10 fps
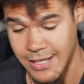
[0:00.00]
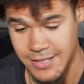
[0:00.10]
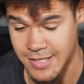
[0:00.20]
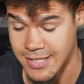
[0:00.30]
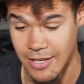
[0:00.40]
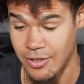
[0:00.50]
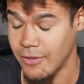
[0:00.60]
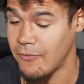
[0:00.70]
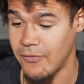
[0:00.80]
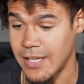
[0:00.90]
Like, just stay on
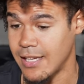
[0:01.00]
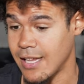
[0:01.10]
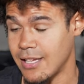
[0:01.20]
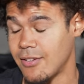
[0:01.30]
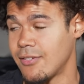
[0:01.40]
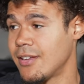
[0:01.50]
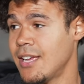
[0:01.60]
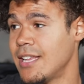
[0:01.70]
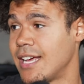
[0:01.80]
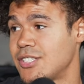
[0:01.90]
your feet. Like, you
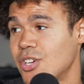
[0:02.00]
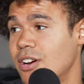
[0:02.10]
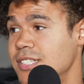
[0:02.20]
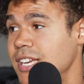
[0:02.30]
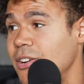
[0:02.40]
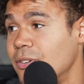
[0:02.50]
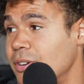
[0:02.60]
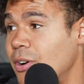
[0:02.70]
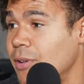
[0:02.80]
that charge ain't going no.